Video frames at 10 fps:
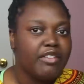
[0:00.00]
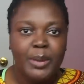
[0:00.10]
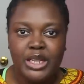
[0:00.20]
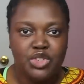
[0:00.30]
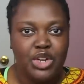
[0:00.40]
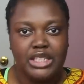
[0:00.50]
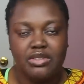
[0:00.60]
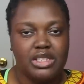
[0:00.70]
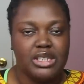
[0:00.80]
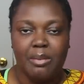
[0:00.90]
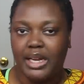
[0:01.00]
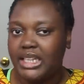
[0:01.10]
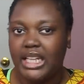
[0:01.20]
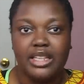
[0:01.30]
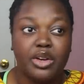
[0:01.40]
Everybody's attractive to
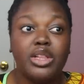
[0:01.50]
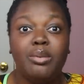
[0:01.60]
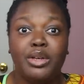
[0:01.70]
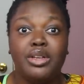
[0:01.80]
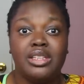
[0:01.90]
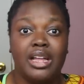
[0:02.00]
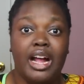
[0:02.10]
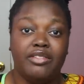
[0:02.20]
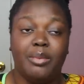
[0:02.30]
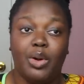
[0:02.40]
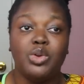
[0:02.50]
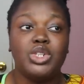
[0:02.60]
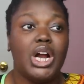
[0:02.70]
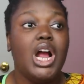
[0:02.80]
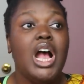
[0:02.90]
somebody. Like, literally, beauty's in the eye of the
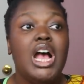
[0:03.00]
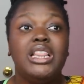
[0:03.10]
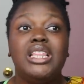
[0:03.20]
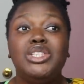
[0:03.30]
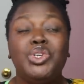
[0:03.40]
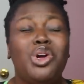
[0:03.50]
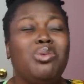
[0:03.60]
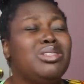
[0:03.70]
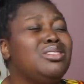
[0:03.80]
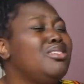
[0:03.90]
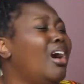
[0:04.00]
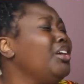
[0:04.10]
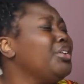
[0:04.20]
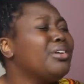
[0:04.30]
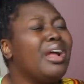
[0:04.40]
beholder. This girl was
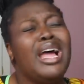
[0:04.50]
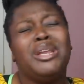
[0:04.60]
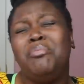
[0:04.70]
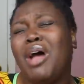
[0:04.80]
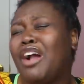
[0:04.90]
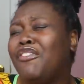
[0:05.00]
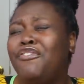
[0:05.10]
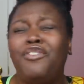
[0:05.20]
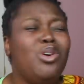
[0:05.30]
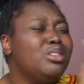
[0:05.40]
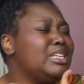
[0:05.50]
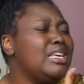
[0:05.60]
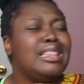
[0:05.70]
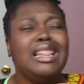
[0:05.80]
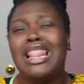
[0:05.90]
knocking her head back, full
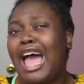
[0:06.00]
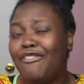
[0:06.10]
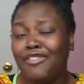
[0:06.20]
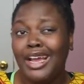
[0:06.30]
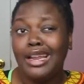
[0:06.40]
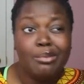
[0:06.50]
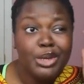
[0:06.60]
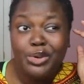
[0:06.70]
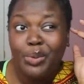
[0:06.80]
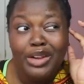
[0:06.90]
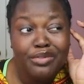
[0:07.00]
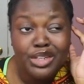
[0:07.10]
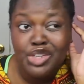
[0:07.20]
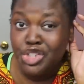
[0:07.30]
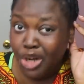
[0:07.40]
teeth, laughing. And I'm here waiting for
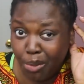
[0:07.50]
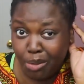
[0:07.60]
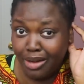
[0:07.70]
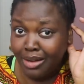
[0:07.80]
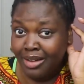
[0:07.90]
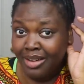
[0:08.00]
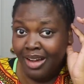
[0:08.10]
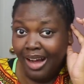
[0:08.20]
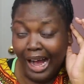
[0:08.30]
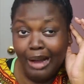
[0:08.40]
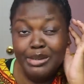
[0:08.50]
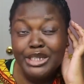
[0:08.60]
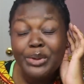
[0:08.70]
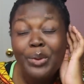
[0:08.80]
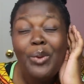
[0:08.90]
the joke. I was
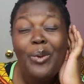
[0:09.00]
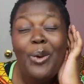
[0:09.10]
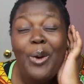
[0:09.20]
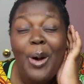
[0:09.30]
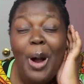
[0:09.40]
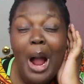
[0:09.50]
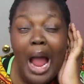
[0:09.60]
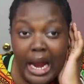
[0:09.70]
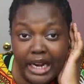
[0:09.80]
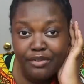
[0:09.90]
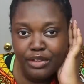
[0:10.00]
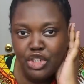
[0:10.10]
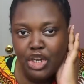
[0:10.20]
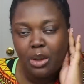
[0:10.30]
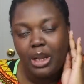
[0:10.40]
here waiting for the
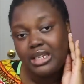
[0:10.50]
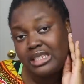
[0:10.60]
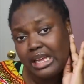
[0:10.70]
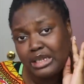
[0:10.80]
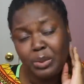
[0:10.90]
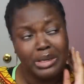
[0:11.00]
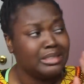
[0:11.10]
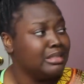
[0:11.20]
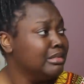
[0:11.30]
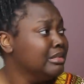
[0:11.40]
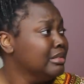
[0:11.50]
joke. Like, sis, where's...